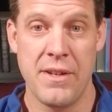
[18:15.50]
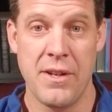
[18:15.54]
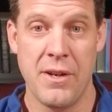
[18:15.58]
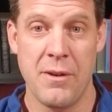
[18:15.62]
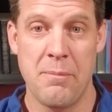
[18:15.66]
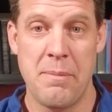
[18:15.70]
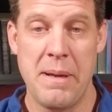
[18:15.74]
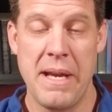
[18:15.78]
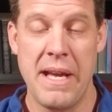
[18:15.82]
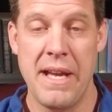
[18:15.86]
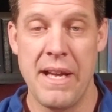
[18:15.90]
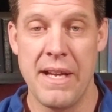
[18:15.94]

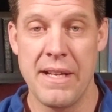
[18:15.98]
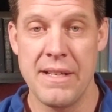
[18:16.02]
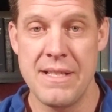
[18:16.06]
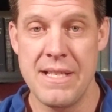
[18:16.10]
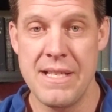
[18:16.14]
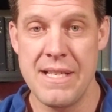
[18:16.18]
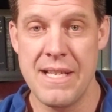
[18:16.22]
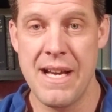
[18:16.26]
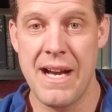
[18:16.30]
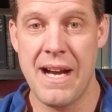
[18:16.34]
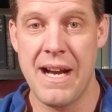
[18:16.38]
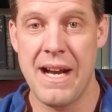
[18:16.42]
paying
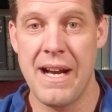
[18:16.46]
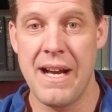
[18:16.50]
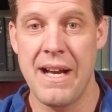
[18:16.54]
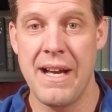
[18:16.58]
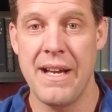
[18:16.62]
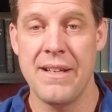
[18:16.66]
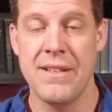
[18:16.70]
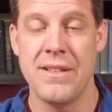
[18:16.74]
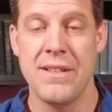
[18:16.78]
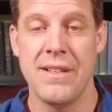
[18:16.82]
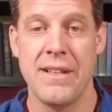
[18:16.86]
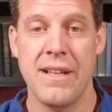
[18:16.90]

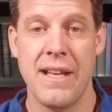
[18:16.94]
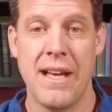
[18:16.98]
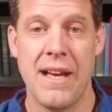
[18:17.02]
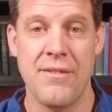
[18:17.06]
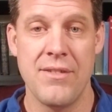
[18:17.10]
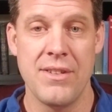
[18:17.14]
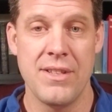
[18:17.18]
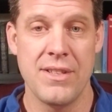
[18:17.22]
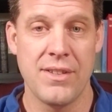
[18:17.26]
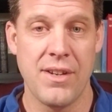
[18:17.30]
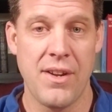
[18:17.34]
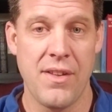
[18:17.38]
TI,
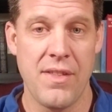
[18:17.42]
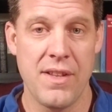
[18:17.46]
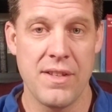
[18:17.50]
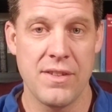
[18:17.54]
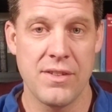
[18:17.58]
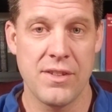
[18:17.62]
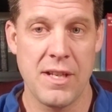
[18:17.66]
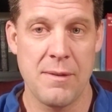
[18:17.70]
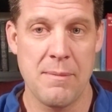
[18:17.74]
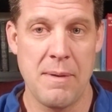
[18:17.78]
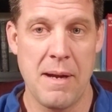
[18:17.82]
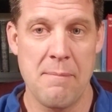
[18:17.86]
having these other things
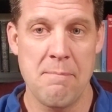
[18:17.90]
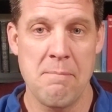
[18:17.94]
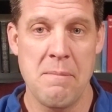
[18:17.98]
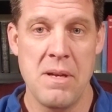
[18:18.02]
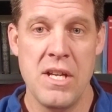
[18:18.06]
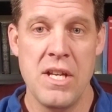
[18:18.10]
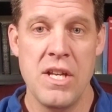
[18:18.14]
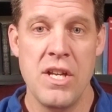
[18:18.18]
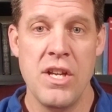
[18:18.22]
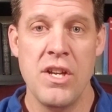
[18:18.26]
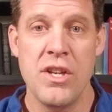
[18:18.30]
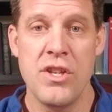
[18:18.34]
come up,
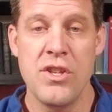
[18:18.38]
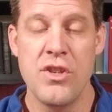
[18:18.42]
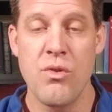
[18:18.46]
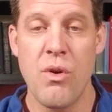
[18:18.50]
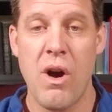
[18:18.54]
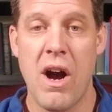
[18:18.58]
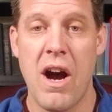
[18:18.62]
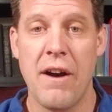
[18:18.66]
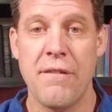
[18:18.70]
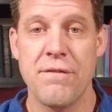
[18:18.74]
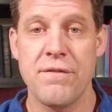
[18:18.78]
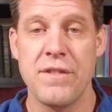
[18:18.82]
you
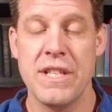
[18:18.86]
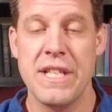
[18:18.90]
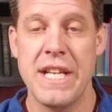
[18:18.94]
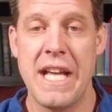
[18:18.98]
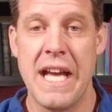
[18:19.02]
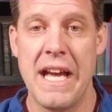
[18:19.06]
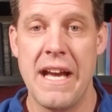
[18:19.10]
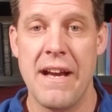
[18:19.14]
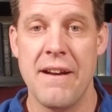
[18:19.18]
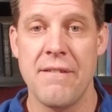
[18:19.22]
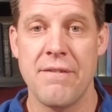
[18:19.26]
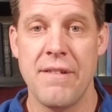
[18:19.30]
often
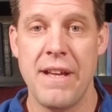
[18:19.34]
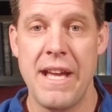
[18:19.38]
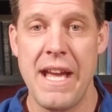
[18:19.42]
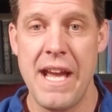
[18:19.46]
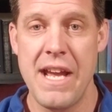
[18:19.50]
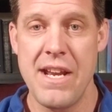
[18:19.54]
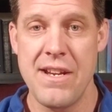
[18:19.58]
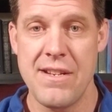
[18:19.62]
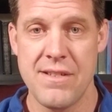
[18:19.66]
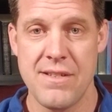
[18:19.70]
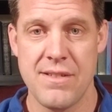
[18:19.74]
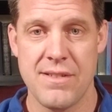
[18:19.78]
have
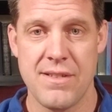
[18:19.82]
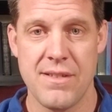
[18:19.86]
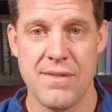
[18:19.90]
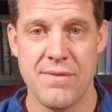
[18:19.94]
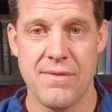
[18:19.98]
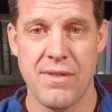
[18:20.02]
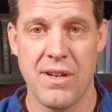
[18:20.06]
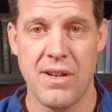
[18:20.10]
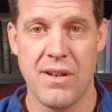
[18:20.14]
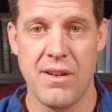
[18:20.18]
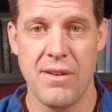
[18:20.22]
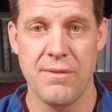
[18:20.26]
agents
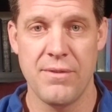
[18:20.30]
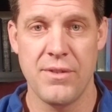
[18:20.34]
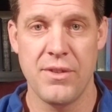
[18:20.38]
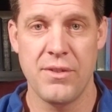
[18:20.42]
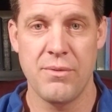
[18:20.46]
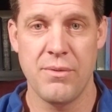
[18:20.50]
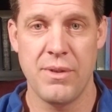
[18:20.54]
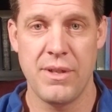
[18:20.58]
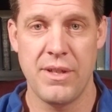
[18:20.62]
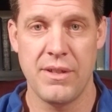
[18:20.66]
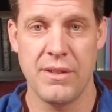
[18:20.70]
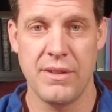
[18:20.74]
involved
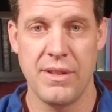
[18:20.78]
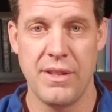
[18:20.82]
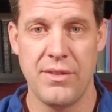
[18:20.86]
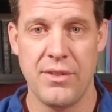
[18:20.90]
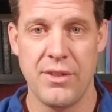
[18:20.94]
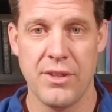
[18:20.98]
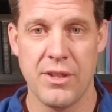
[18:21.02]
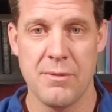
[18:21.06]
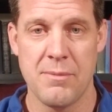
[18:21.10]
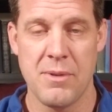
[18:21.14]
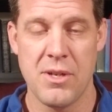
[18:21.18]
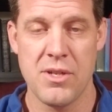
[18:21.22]
when you're
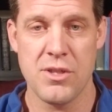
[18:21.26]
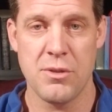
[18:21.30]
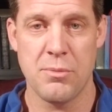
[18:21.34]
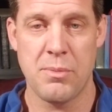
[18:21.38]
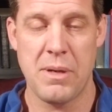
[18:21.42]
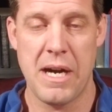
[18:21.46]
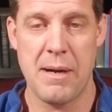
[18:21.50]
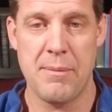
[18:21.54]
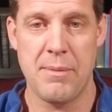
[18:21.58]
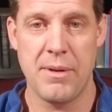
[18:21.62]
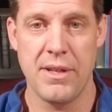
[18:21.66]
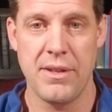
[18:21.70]
leasing commercial
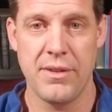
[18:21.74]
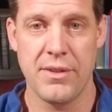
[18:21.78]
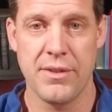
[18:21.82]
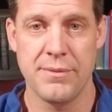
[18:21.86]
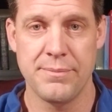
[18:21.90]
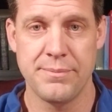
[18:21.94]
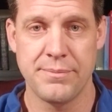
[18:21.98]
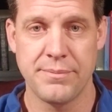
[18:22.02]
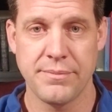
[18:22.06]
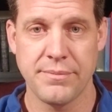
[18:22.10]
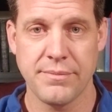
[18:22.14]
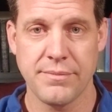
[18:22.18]
properties.
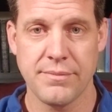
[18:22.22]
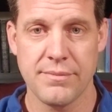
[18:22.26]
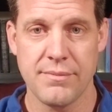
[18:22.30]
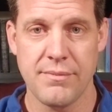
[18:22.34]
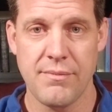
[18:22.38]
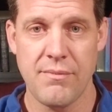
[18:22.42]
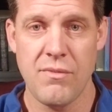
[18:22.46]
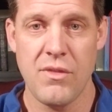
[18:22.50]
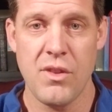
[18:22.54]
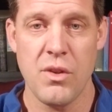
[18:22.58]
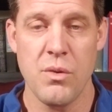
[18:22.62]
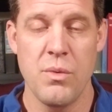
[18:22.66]

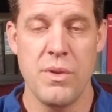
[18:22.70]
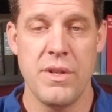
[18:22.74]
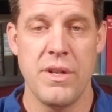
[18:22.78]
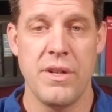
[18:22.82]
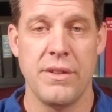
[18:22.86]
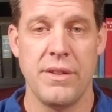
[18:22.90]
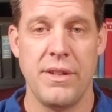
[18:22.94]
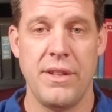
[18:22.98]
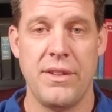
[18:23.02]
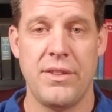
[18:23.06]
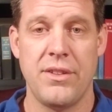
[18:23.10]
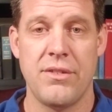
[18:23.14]
When you're
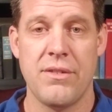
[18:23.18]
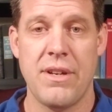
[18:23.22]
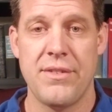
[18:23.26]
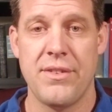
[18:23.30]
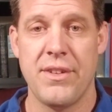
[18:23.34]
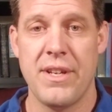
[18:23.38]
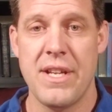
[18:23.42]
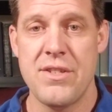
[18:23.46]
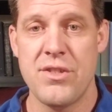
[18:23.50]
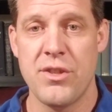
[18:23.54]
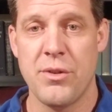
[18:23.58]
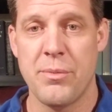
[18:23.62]
leasing
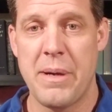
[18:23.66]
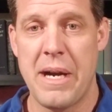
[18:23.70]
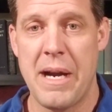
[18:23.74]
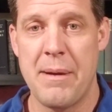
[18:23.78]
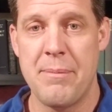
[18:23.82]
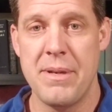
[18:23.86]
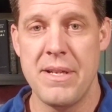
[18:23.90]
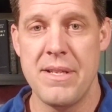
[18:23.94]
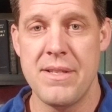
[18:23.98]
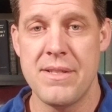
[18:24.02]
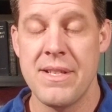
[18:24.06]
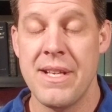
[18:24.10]
residential
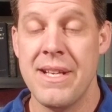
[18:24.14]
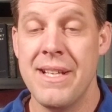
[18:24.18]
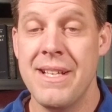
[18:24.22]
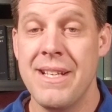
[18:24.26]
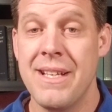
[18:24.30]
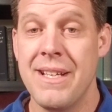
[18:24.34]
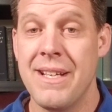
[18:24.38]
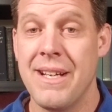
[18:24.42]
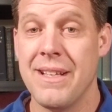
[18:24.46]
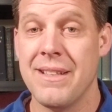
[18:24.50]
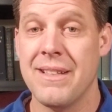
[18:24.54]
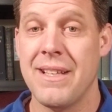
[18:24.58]
properties,
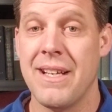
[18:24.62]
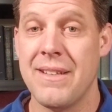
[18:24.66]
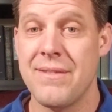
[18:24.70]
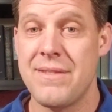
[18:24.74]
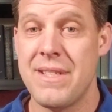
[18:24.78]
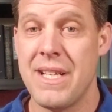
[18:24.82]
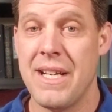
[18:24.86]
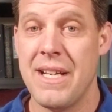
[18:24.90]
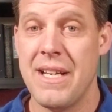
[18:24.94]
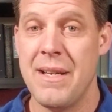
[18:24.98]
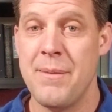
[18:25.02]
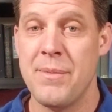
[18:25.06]
a lot of
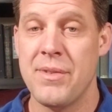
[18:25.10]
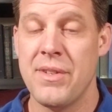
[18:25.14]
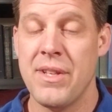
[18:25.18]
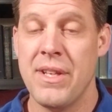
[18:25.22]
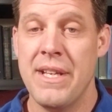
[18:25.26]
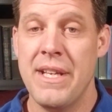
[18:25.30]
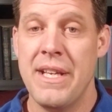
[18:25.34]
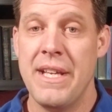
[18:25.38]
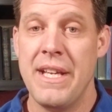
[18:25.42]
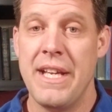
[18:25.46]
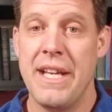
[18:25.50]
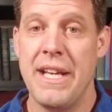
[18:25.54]
times
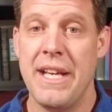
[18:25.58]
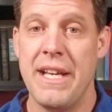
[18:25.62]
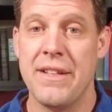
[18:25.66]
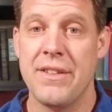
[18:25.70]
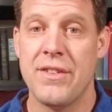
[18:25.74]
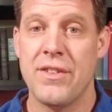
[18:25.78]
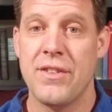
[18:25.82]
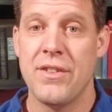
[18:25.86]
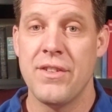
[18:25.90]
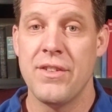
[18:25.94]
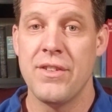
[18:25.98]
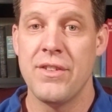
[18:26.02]

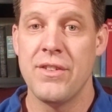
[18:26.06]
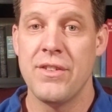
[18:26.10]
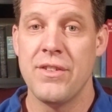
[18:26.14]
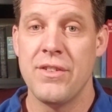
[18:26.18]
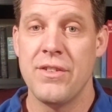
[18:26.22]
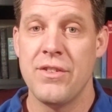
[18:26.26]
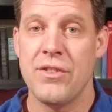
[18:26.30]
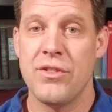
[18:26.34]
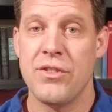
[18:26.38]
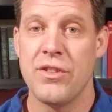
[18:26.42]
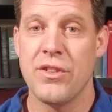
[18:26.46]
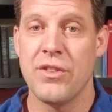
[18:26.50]
it's
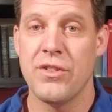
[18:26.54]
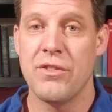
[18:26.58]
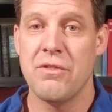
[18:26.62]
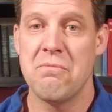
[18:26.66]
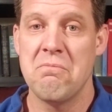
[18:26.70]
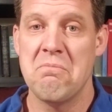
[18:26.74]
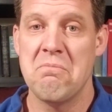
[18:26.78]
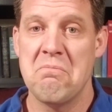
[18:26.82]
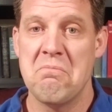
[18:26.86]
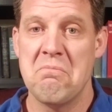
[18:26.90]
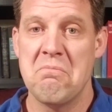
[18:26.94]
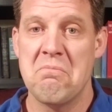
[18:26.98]
just
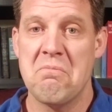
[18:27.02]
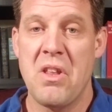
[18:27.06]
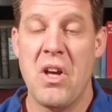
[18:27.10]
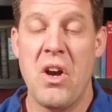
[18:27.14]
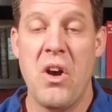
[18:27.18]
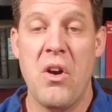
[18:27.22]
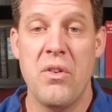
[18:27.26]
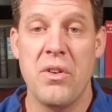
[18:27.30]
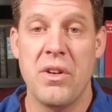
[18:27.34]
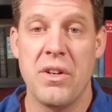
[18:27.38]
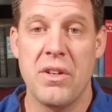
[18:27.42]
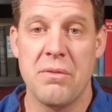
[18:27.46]
the
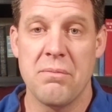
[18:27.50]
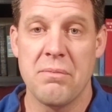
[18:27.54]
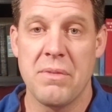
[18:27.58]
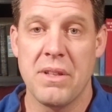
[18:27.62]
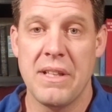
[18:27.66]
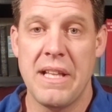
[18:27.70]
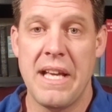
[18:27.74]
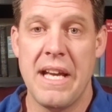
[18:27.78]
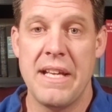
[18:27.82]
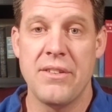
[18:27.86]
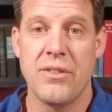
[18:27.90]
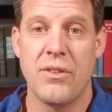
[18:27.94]
owner, the
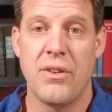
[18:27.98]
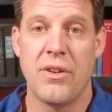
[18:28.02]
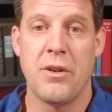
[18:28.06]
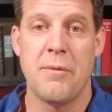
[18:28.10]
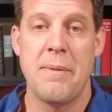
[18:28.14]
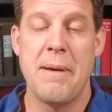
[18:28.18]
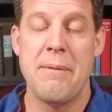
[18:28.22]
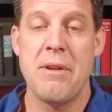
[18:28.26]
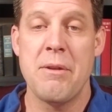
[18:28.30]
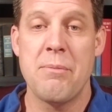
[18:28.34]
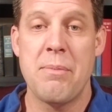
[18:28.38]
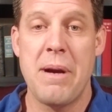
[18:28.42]
landlord, or
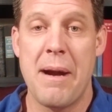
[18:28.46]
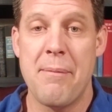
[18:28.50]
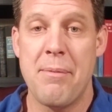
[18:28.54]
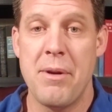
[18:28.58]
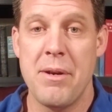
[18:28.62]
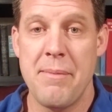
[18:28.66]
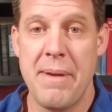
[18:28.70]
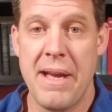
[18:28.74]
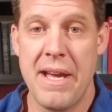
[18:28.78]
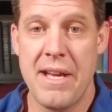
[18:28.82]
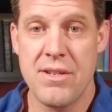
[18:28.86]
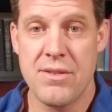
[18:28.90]
maybe a property
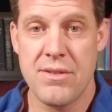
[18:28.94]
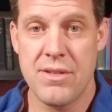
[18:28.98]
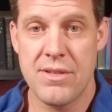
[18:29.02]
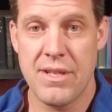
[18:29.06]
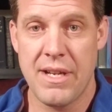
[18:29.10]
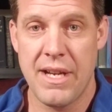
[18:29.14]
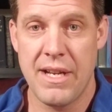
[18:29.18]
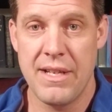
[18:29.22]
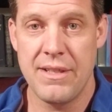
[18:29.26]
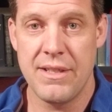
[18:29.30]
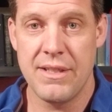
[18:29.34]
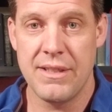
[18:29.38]
manager
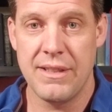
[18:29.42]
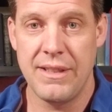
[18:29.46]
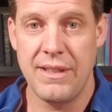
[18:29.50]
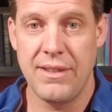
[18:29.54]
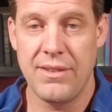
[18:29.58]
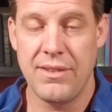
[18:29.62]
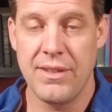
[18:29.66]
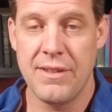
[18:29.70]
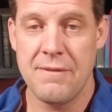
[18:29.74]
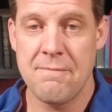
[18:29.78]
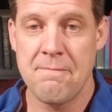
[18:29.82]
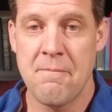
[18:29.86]
trying to
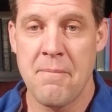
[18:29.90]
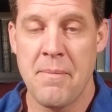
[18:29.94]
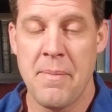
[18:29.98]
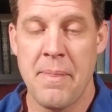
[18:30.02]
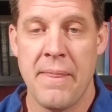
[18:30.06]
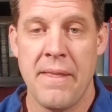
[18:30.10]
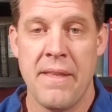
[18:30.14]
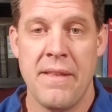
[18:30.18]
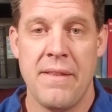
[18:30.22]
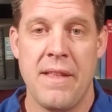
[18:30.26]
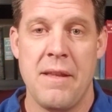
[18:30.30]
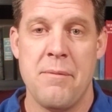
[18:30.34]
lease it.
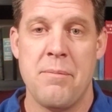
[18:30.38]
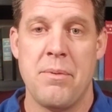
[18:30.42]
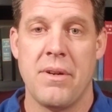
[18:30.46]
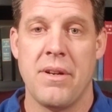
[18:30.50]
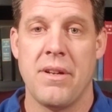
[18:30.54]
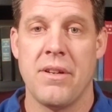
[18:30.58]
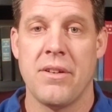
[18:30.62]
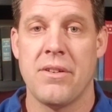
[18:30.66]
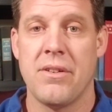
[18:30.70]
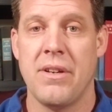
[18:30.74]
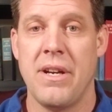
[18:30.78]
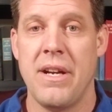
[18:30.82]
They put it
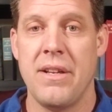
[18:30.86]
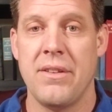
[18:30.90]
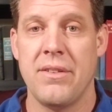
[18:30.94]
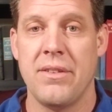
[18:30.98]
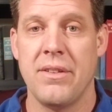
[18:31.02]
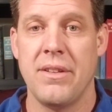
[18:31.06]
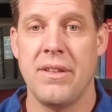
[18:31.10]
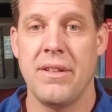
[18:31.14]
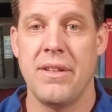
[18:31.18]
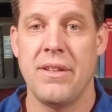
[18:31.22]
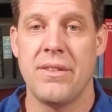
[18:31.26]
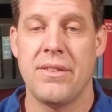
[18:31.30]
on
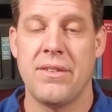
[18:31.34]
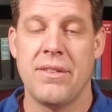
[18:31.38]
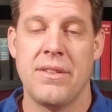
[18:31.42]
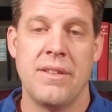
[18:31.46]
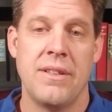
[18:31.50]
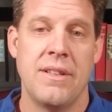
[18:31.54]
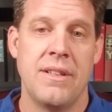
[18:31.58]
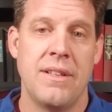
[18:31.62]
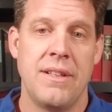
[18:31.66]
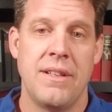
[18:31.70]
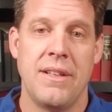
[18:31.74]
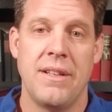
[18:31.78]
Craigslist,
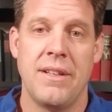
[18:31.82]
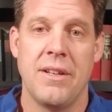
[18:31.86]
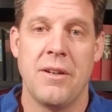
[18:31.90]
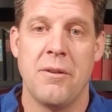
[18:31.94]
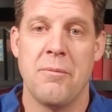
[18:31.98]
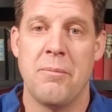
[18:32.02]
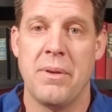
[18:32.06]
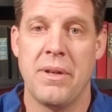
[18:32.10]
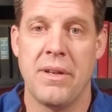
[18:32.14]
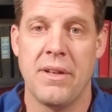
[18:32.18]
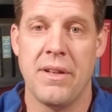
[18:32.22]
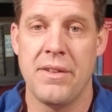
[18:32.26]

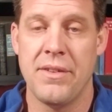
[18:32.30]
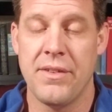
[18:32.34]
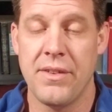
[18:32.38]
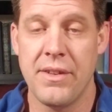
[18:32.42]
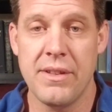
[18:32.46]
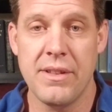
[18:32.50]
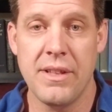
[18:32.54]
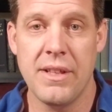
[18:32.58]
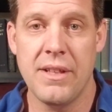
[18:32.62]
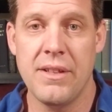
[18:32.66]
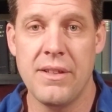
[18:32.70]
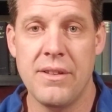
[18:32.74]
put it on
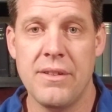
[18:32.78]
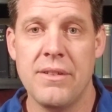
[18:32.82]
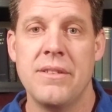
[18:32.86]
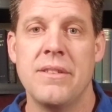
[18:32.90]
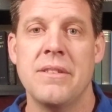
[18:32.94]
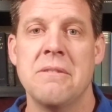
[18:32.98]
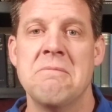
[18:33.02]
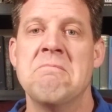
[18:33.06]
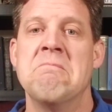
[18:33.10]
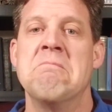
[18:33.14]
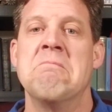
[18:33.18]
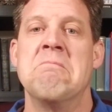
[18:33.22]
Zillow,
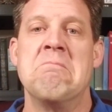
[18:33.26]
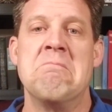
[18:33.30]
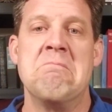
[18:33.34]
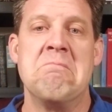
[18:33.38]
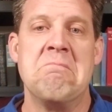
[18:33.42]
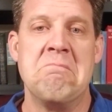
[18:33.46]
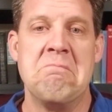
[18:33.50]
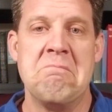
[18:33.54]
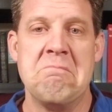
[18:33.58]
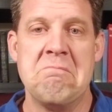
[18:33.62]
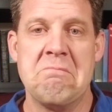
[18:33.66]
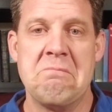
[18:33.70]

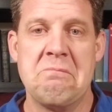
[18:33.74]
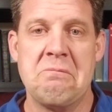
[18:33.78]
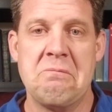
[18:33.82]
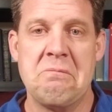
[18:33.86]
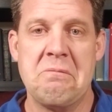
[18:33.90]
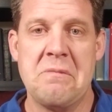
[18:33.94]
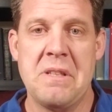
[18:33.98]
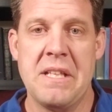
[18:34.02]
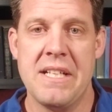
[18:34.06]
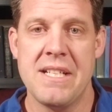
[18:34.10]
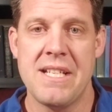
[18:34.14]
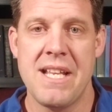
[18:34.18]

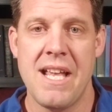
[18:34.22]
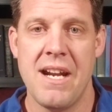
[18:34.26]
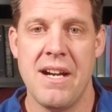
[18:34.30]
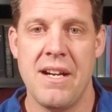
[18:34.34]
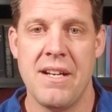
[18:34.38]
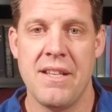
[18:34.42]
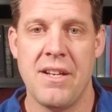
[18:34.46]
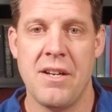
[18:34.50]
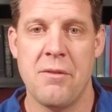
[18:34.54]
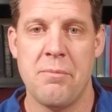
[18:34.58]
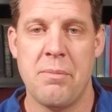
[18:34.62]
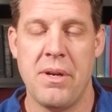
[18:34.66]
get a tenant
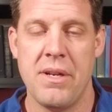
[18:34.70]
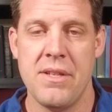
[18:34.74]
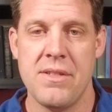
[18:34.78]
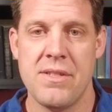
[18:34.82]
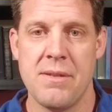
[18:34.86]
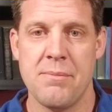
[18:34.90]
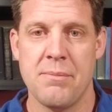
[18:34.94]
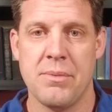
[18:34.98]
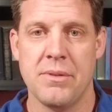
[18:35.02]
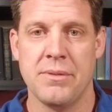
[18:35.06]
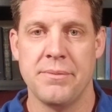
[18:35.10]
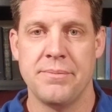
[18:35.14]
in there, pretty
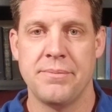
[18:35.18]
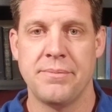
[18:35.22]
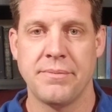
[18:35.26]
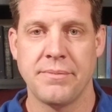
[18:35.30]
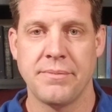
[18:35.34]
simple.